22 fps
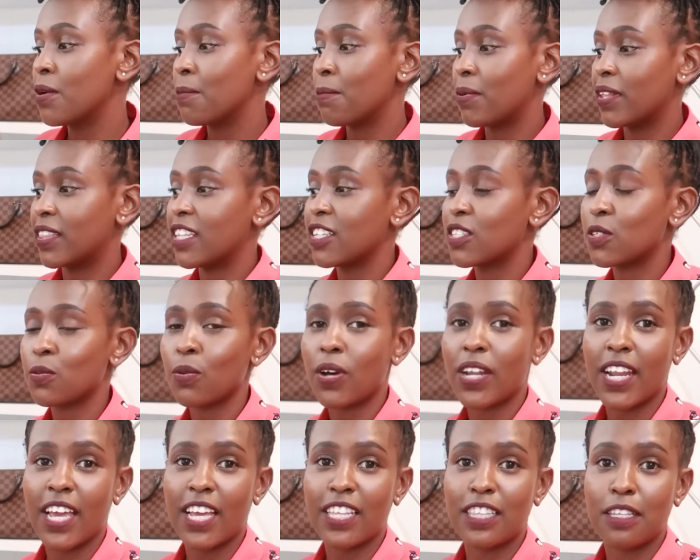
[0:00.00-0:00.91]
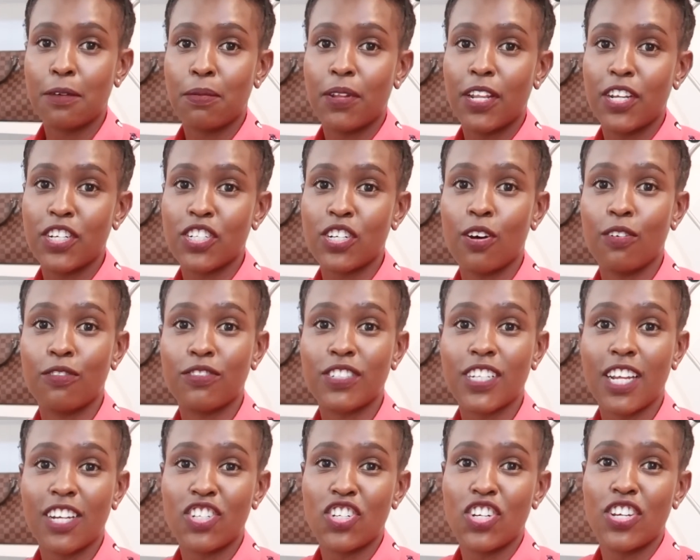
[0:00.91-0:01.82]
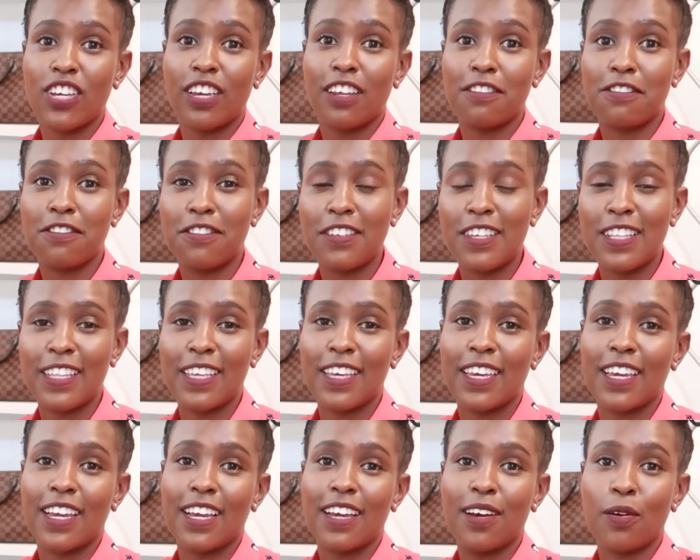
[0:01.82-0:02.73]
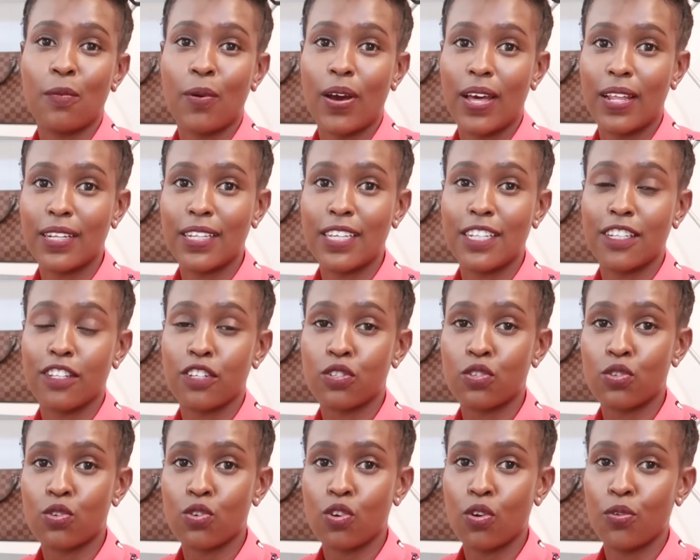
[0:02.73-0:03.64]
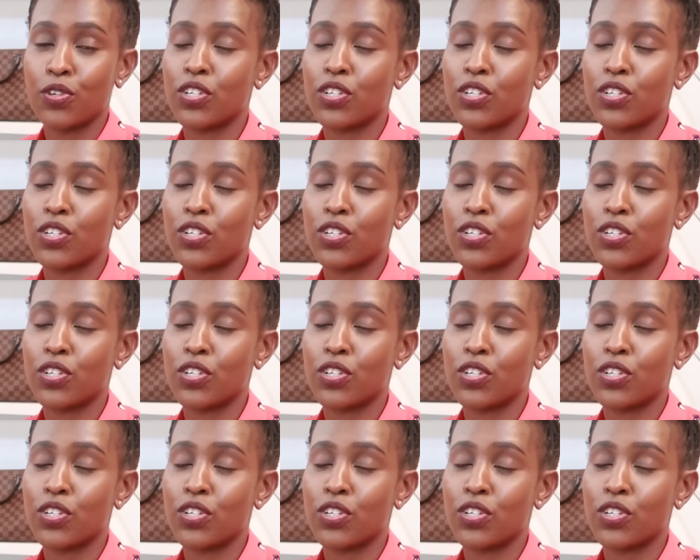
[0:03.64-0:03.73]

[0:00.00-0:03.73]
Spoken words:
But this one I had the pleasure of touching and feeling while in the store,